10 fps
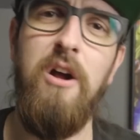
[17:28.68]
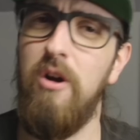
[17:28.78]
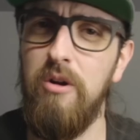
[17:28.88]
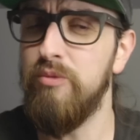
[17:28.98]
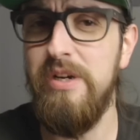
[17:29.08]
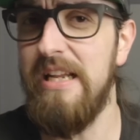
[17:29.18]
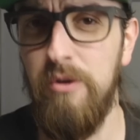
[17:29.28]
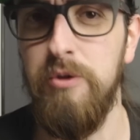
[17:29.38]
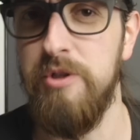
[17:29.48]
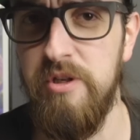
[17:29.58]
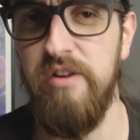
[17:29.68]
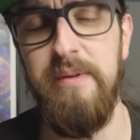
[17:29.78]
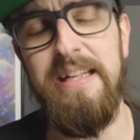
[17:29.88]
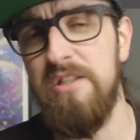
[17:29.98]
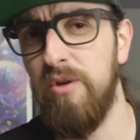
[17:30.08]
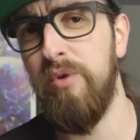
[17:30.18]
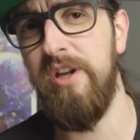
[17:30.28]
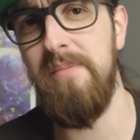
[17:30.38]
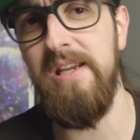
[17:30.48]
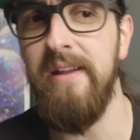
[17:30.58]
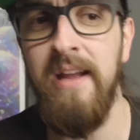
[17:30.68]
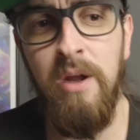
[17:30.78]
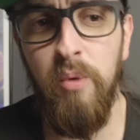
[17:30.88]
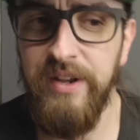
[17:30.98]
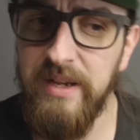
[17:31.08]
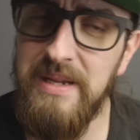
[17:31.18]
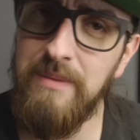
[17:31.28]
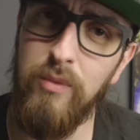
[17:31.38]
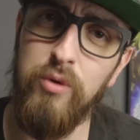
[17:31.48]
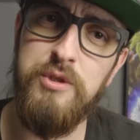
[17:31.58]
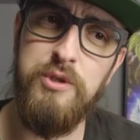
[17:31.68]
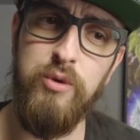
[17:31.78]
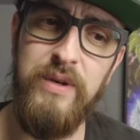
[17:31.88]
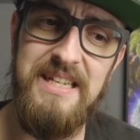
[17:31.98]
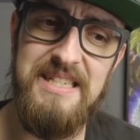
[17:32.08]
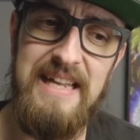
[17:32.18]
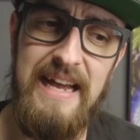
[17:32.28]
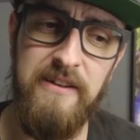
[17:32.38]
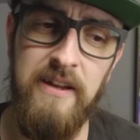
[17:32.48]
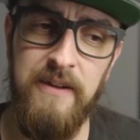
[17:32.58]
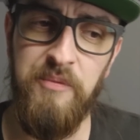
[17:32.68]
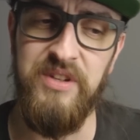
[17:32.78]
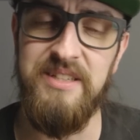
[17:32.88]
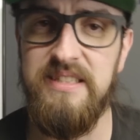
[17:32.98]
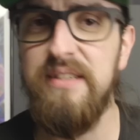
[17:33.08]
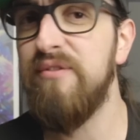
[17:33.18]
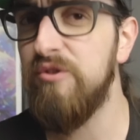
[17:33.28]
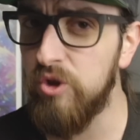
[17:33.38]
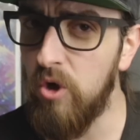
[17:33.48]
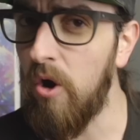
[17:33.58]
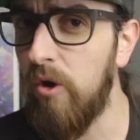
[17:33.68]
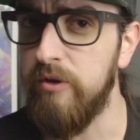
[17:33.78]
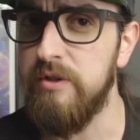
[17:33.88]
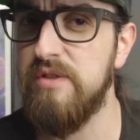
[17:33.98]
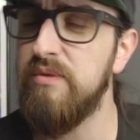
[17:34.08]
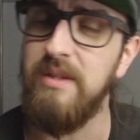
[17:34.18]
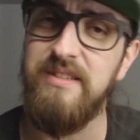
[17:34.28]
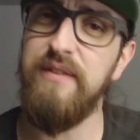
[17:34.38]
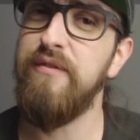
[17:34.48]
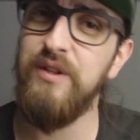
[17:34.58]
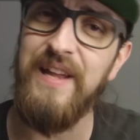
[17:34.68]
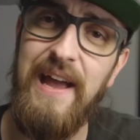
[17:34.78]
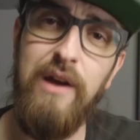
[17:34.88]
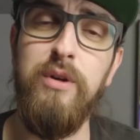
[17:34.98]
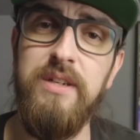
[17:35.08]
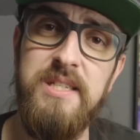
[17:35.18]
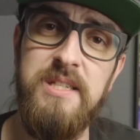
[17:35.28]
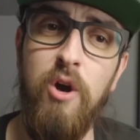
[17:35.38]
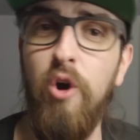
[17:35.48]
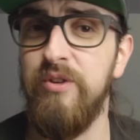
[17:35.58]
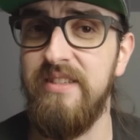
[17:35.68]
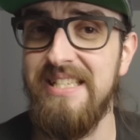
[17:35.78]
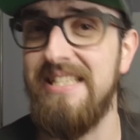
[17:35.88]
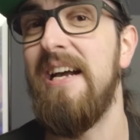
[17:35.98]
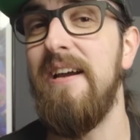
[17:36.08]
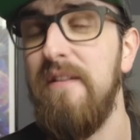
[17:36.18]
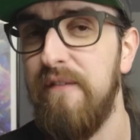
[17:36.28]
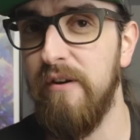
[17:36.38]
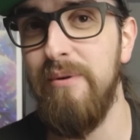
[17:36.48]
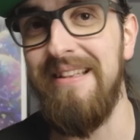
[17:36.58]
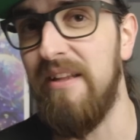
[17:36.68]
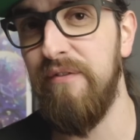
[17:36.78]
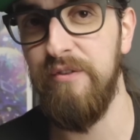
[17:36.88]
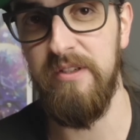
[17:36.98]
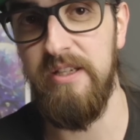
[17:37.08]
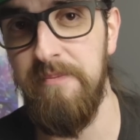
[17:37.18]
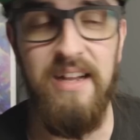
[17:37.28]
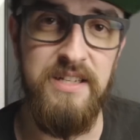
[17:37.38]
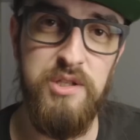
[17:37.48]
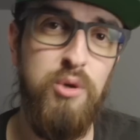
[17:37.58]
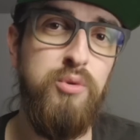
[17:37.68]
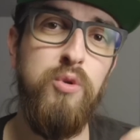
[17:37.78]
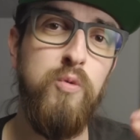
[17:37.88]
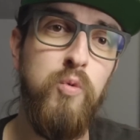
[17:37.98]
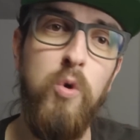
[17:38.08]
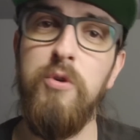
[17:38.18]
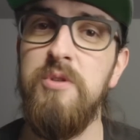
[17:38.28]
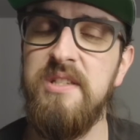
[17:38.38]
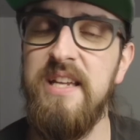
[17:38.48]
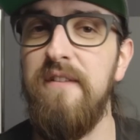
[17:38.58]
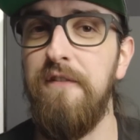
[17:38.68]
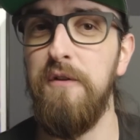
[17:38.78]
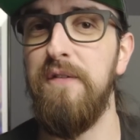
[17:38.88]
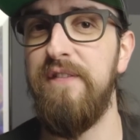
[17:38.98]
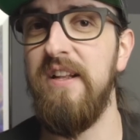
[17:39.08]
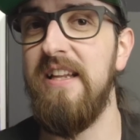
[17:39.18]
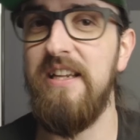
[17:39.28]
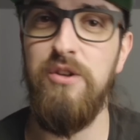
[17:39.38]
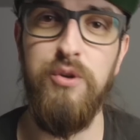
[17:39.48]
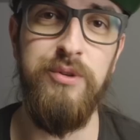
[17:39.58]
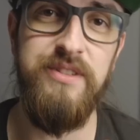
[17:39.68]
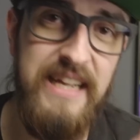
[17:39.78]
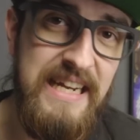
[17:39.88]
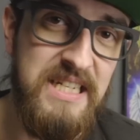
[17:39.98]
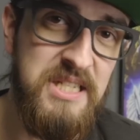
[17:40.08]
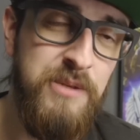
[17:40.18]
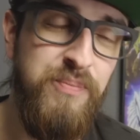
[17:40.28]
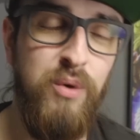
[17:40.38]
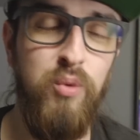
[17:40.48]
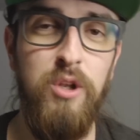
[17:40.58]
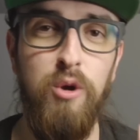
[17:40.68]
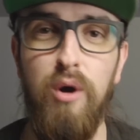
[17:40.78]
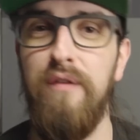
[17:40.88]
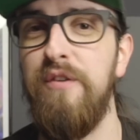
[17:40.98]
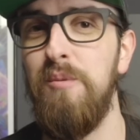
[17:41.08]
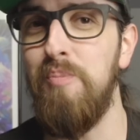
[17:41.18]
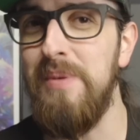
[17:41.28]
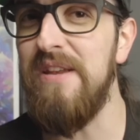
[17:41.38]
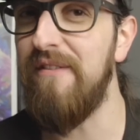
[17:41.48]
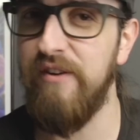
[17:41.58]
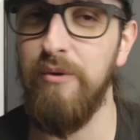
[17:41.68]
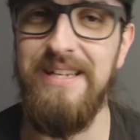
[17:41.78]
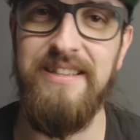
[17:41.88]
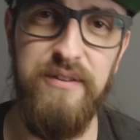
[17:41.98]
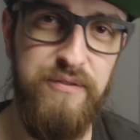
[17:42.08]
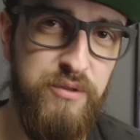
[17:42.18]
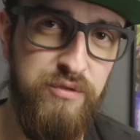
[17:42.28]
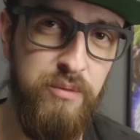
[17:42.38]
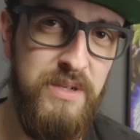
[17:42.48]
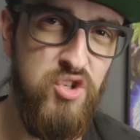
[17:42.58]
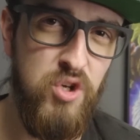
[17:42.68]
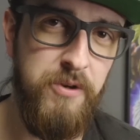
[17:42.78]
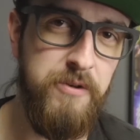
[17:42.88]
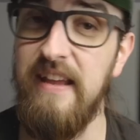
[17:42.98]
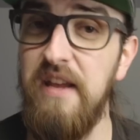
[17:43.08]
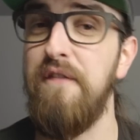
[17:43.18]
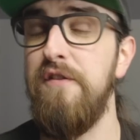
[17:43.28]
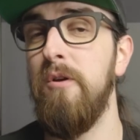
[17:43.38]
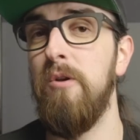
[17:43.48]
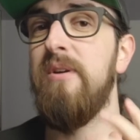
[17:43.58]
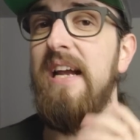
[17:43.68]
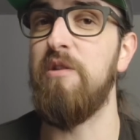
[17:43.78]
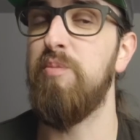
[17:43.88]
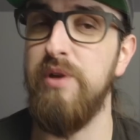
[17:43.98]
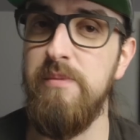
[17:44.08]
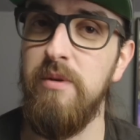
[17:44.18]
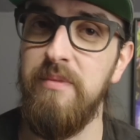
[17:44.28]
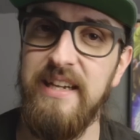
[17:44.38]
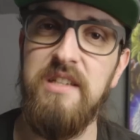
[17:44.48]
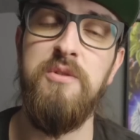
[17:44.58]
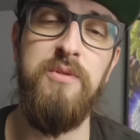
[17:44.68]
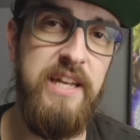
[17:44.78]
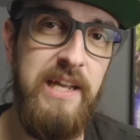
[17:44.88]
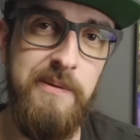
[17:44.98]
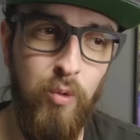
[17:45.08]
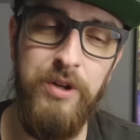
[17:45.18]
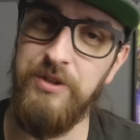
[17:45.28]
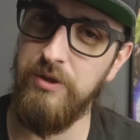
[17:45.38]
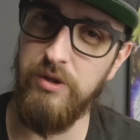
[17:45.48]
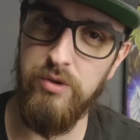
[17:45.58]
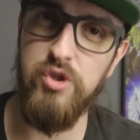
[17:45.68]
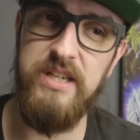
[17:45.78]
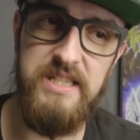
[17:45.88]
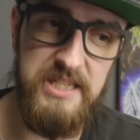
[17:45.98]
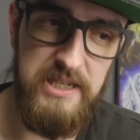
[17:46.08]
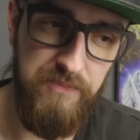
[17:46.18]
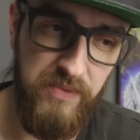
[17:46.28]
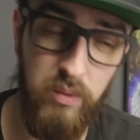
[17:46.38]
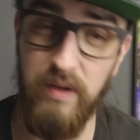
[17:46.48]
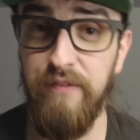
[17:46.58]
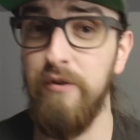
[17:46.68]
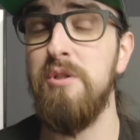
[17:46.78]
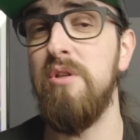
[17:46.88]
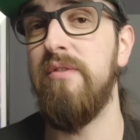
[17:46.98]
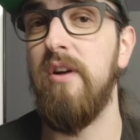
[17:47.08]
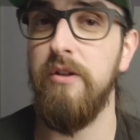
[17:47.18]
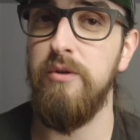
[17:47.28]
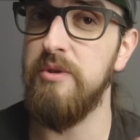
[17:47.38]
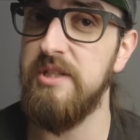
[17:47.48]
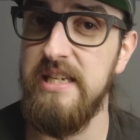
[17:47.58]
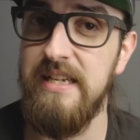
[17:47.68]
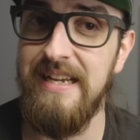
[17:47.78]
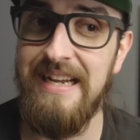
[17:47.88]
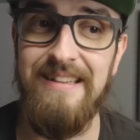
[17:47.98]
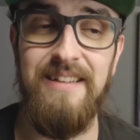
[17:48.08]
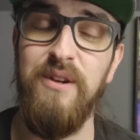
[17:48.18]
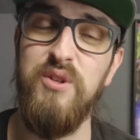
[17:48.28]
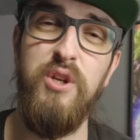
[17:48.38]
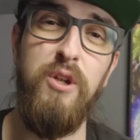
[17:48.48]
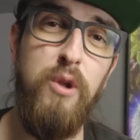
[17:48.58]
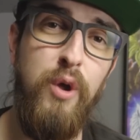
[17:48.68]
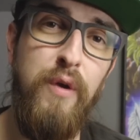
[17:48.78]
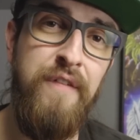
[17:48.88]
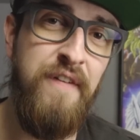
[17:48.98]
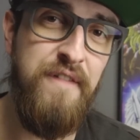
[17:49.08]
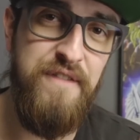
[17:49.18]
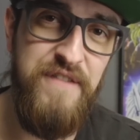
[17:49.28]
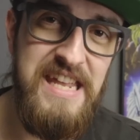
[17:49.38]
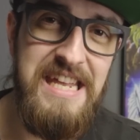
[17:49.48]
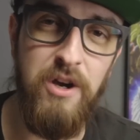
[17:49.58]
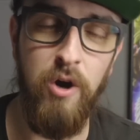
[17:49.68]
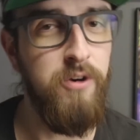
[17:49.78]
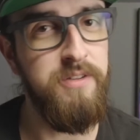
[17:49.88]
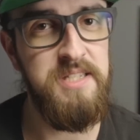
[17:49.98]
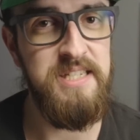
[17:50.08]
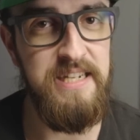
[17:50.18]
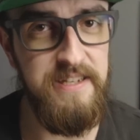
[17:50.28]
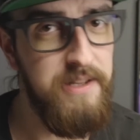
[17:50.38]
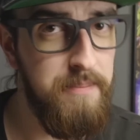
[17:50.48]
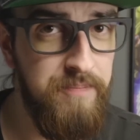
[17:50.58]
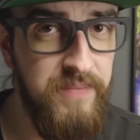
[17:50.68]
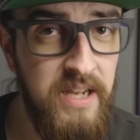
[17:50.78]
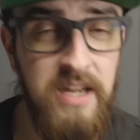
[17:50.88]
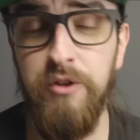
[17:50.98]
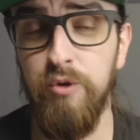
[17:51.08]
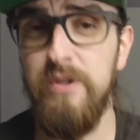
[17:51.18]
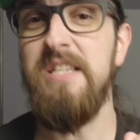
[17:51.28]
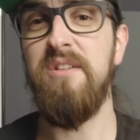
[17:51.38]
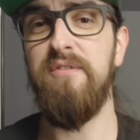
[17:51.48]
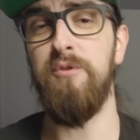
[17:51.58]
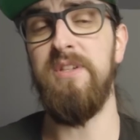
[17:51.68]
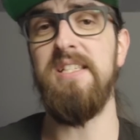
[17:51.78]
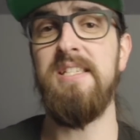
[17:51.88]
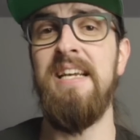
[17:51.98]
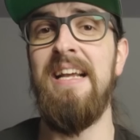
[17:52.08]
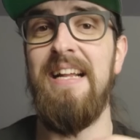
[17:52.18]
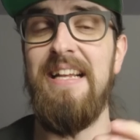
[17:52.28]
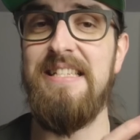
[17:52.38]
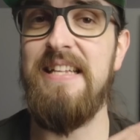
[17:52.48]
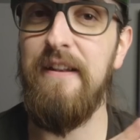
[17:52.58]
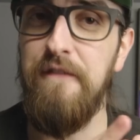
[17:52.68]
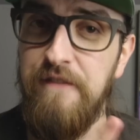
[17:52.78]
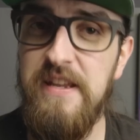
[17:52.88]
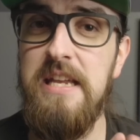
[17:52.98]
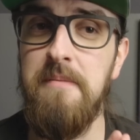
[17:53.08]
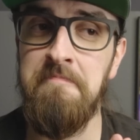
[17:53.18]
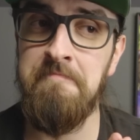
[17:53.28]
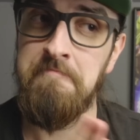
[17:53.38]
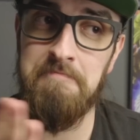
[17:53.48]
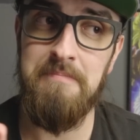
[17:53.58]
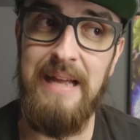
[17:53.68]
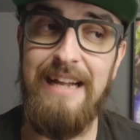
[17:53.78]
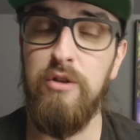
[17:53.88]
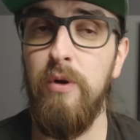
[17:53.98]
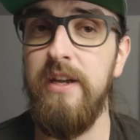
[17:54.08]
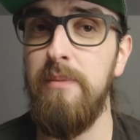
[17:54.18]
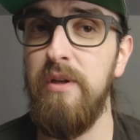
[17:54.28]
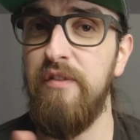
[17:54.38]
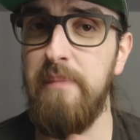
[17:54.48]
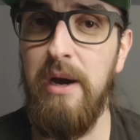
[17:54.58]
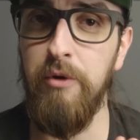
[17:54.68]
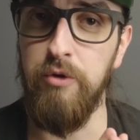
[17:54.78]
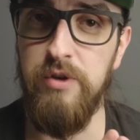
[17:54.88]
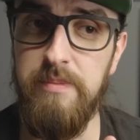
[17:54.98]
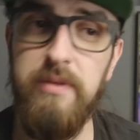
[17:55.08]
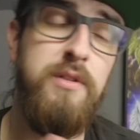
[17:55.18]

All really cool stuff, but that's not what I mean. What I mean more so is that the different cards from the different eras are designed very differently. And so the roles they fulfill in your decks will often be very different from each other. If you look at premium decks today, what do you usually see? Well, first of all, you'll see that there's a lot of V cards in them. The reason for this is that V had quite a bit of power creep.